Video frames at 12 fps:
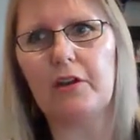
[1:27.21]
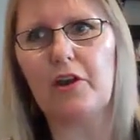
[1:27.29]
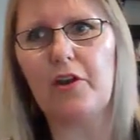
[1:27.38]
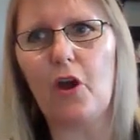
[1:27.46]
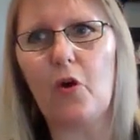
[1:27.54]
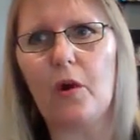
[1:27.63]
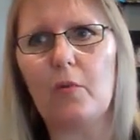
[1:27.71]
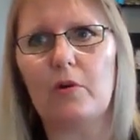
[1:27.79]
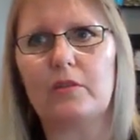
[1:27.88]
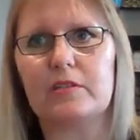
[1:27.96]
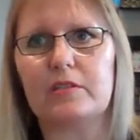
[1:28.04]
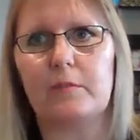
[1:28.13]
You know, no one
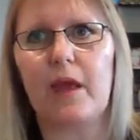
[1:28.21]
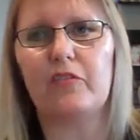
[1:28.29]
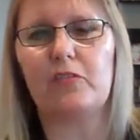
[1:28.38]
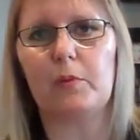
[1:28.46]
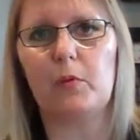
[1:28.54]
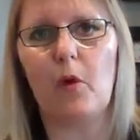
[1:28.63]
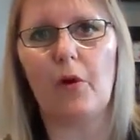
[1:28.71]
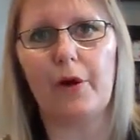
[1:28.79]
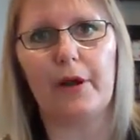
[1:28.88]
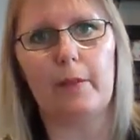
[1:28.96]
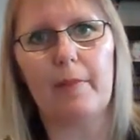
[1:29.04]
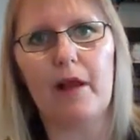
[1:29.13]
wants to have to be
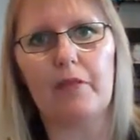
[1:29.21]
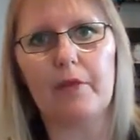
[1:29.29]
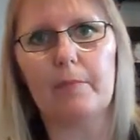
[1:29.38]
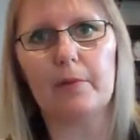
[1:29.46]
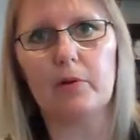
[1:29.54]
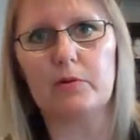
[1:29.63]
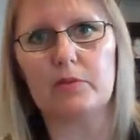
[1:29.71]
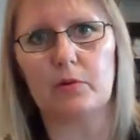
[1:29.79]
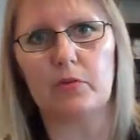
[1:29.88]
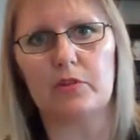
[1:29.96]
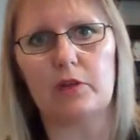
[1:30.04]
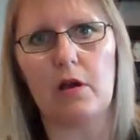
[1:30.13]
worrying about their bills
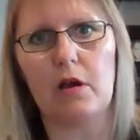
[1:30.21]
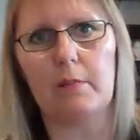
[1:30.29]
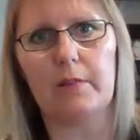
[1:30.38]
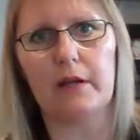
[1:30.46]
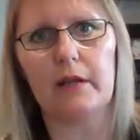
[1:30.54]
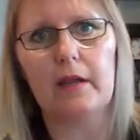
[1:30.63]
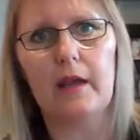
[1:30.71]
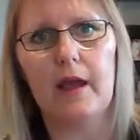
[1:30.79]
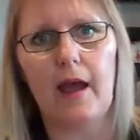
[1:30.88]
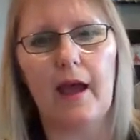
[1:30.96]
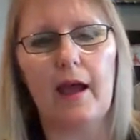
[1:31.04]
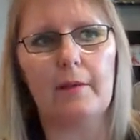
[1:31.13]
all the time. And,
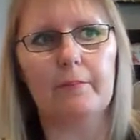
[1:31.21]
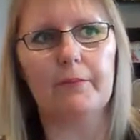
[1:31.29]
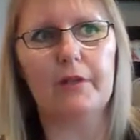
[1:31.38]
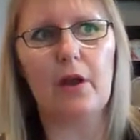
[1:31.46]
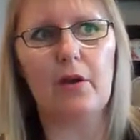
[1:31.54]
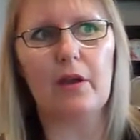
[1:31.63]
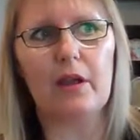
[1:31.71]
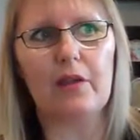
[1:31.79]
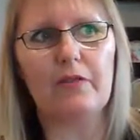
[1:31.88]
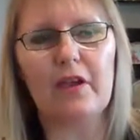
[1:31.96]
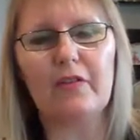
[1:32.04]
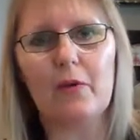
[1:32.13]
um, you know,
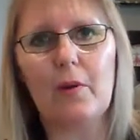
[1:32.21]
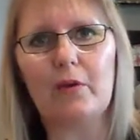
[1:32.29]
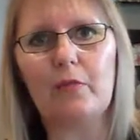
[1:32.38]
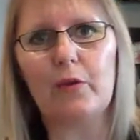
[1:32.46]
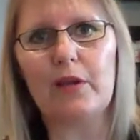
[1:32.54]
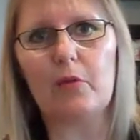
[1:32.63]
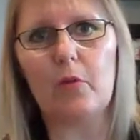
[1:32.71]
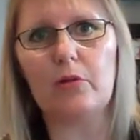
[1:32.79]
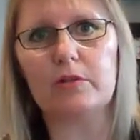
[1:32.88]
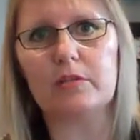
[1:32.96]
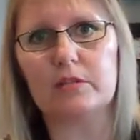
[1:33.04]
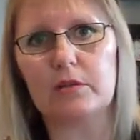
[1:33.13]
everyone really
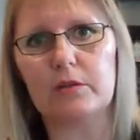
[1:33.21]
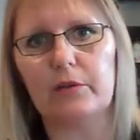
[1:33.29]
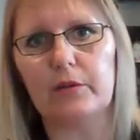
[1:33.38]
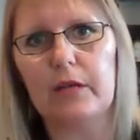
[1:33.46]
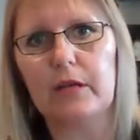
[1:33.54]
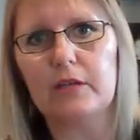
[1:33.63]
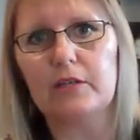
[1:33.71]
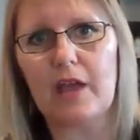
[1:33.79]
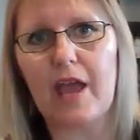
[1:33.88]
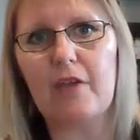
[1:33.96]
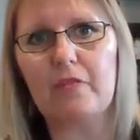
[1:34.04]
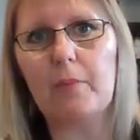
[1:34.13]
wants to, to
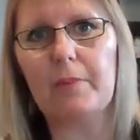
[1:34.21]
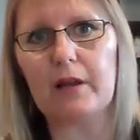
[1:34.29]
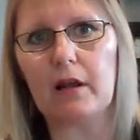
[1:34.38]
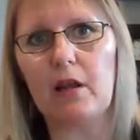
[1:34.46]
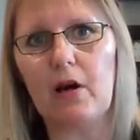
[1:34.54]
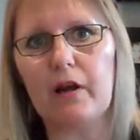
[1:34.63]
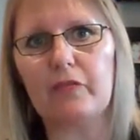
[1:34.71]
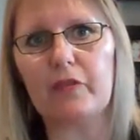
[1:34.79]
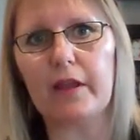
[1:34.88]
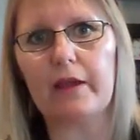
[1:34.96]
have a better life.